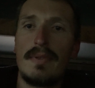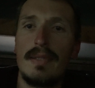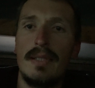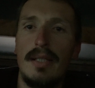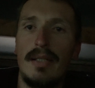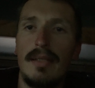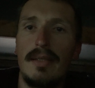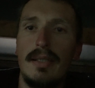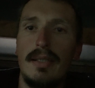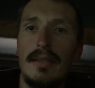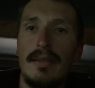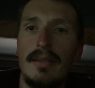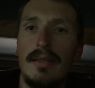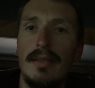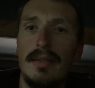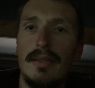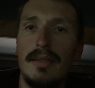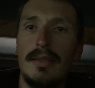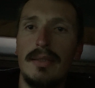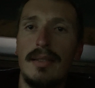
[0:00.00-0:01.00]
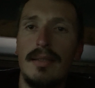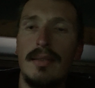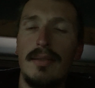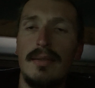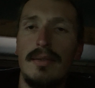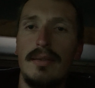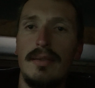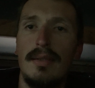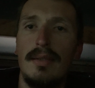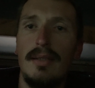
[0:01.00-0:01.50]
I think there's
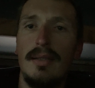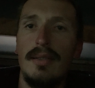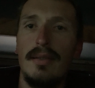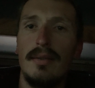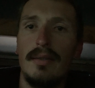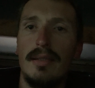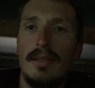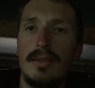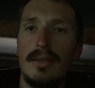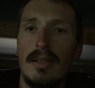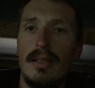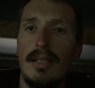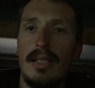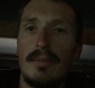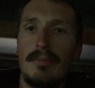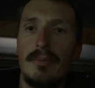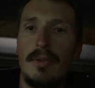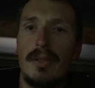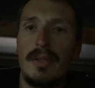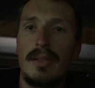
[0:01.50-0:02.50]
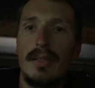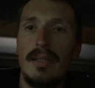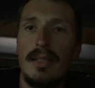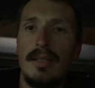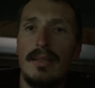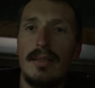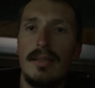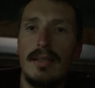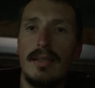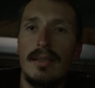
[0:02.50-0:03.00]
a lot more
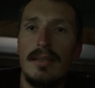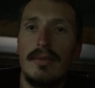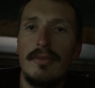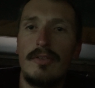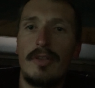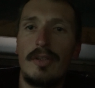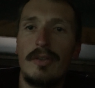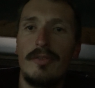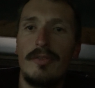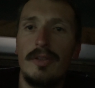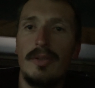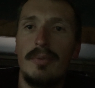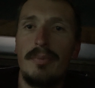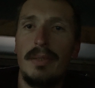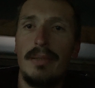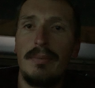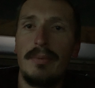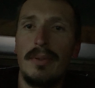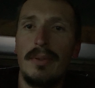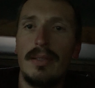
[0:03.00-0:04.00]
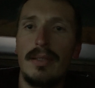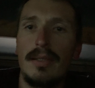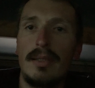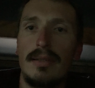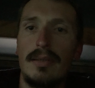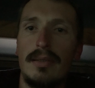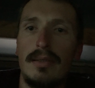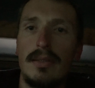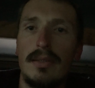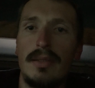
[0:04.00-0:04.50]
that very few people
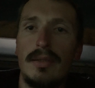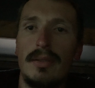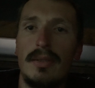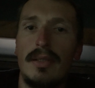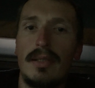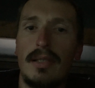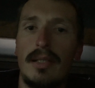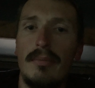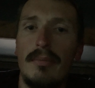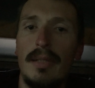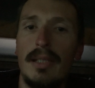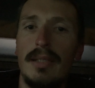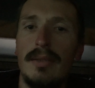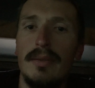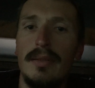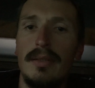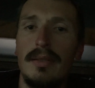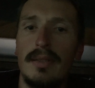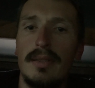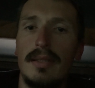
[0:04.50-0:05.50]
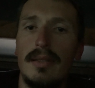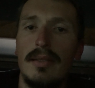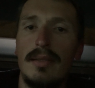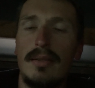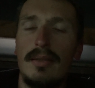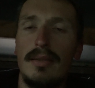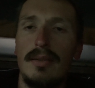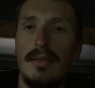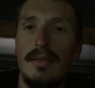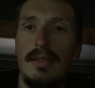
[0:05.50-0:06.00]
are talking about,
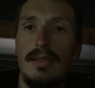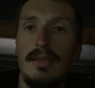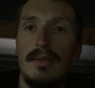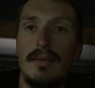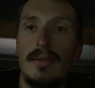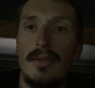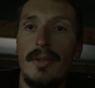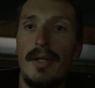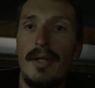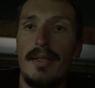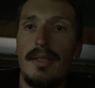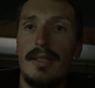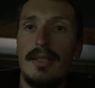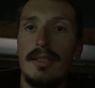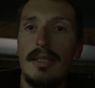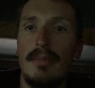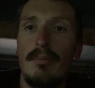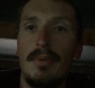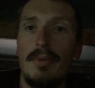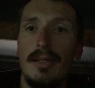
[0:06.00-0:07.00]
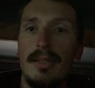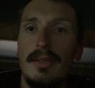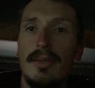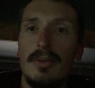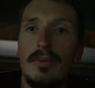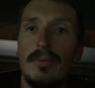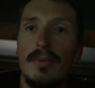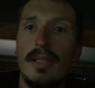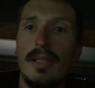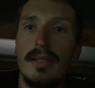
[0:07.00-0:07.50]
or that they simply
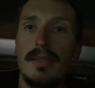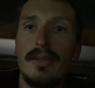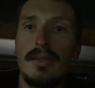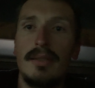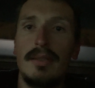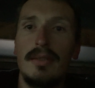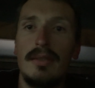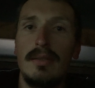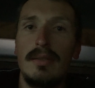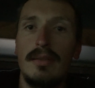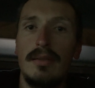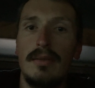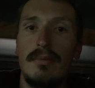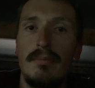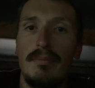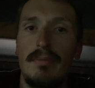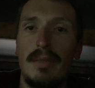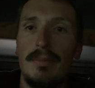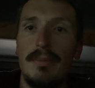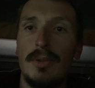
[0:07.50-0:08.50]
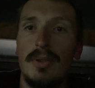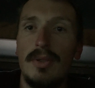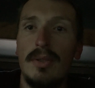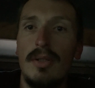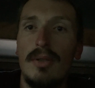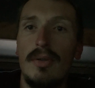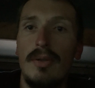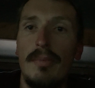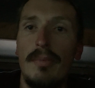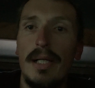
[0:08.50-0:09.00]
don't want people to
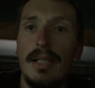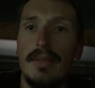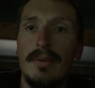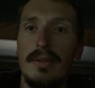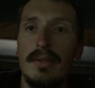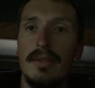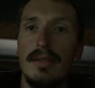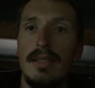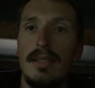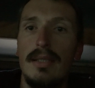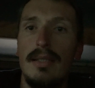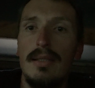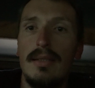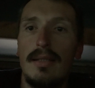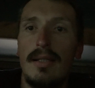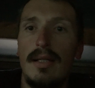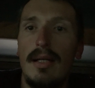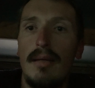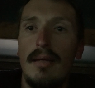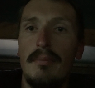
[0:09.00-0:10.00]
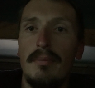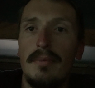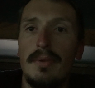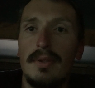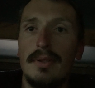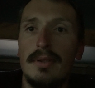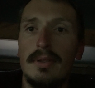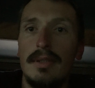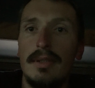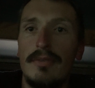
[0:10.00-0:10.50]
know about,
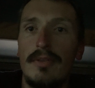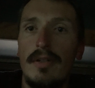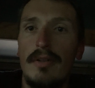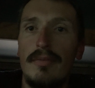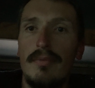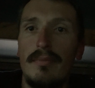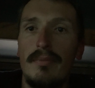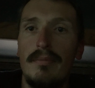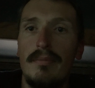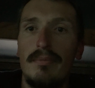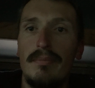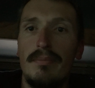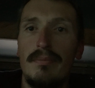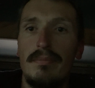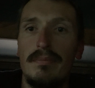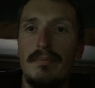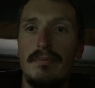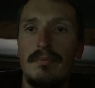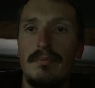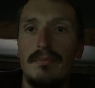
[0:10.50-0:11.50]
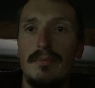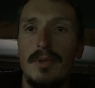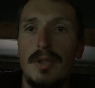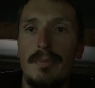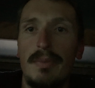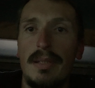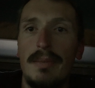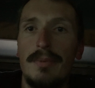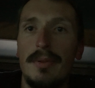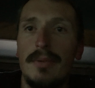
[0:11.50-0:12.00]
because if more
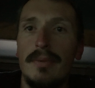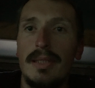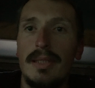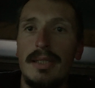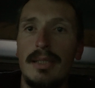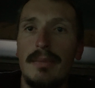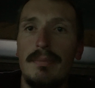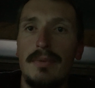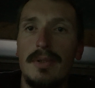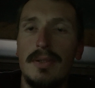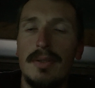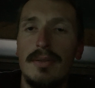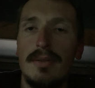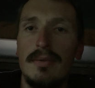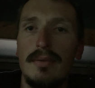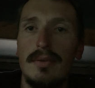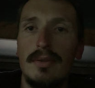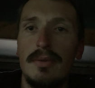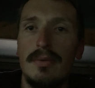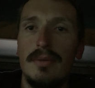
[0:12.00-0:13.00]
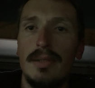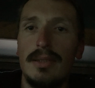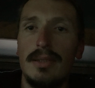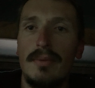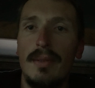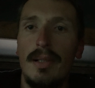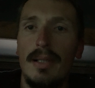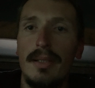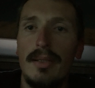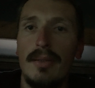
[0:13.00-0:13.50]
people wake up to what's
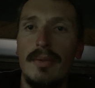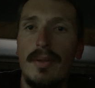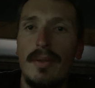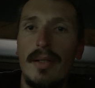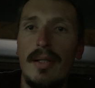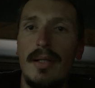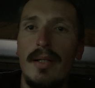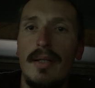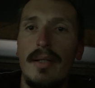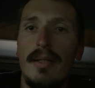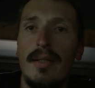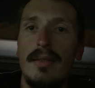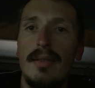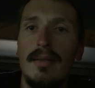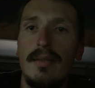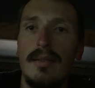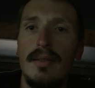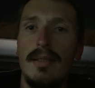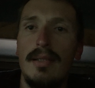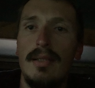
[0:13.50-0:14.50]
really going on, and